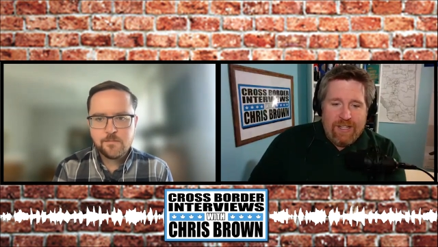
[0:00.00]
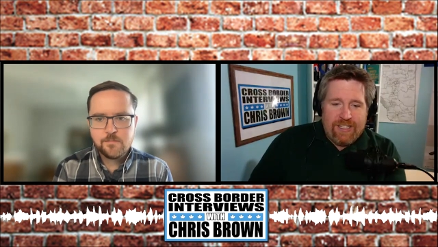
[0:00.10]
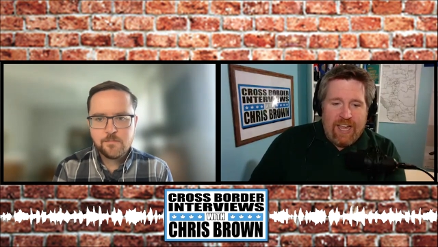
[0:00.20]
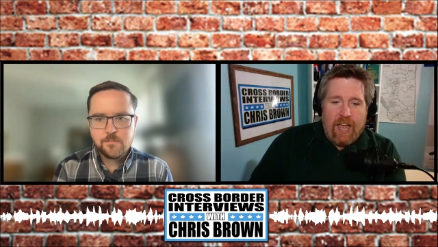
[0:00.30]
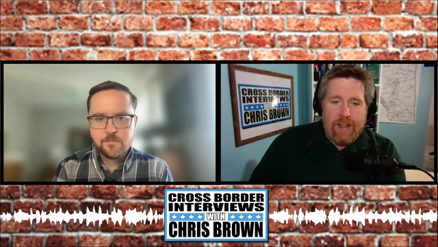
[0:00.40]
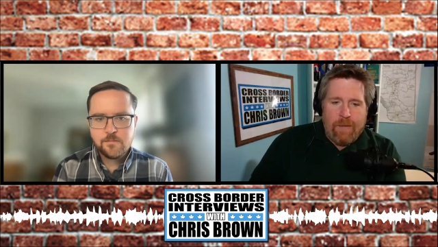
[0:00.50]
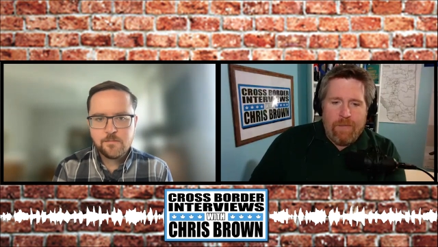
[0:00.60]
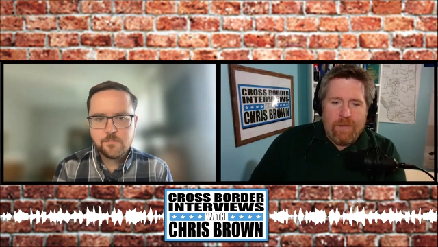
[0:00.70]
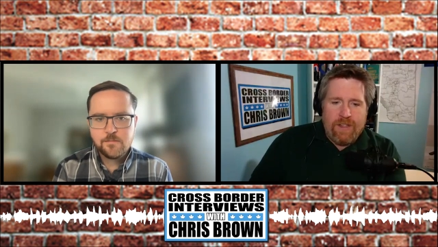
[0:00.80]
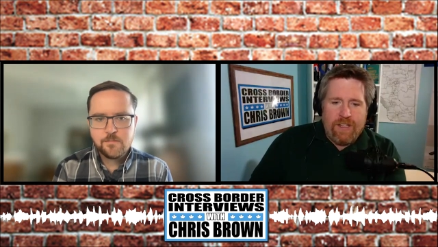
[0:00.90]

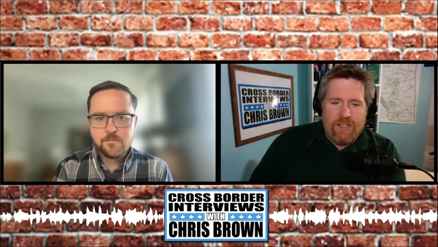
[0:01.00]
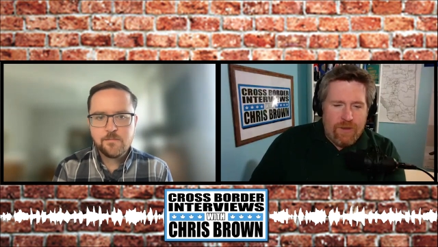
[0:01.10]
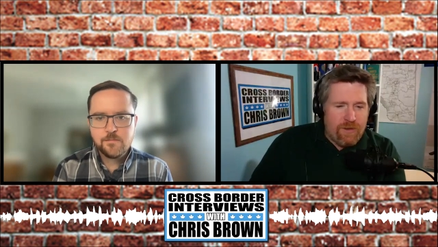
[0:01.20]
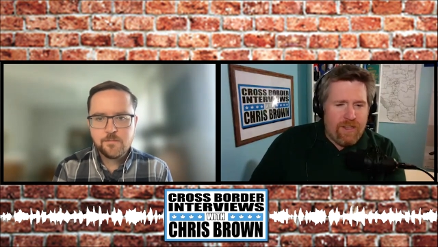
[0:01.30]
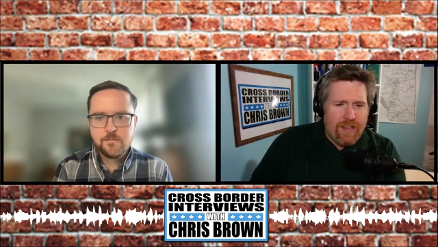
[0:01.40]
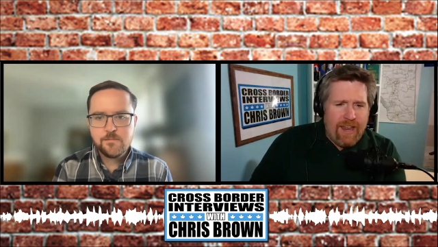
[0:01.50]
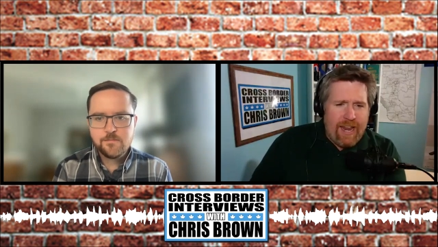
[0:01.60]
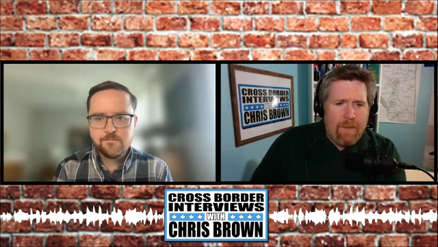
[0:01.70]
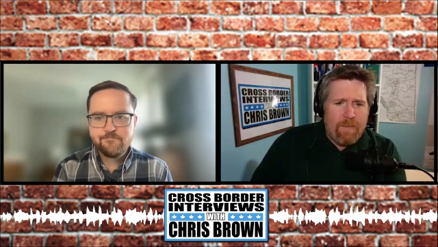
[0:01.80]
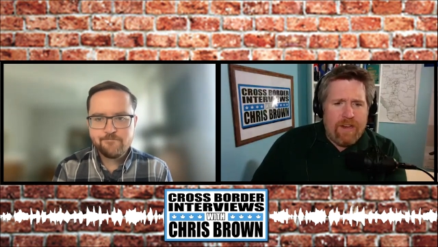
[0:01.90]
Speaker 1: style. Do you see
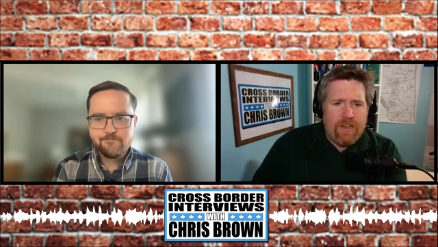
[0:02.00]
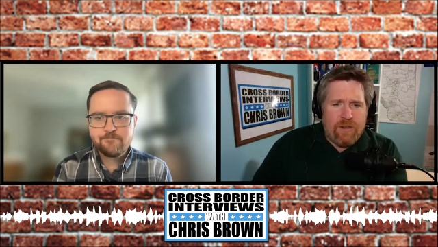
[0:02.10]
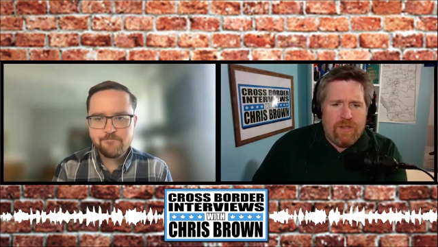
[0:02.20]
that happening?